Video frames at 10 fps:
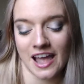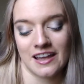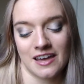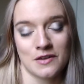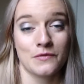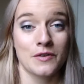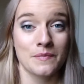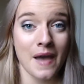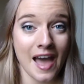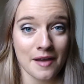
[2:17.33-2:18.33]
I got it from
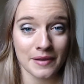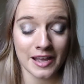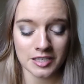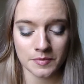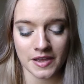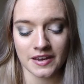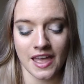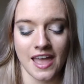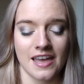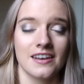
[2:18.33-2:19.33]
Matt, my husband,
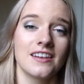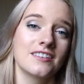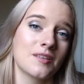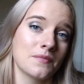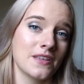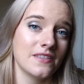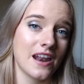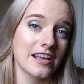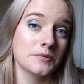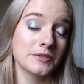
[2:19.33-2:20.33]
and it is something that
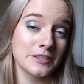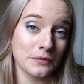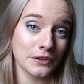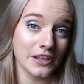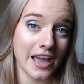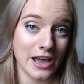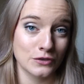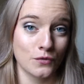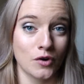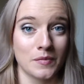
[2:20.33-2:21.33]
I specifically asked
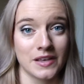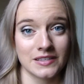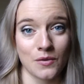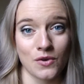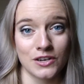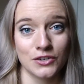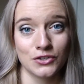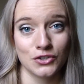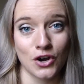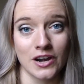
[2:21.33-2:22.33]
for because I wanted to
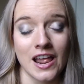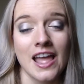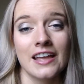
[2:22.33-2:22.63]
start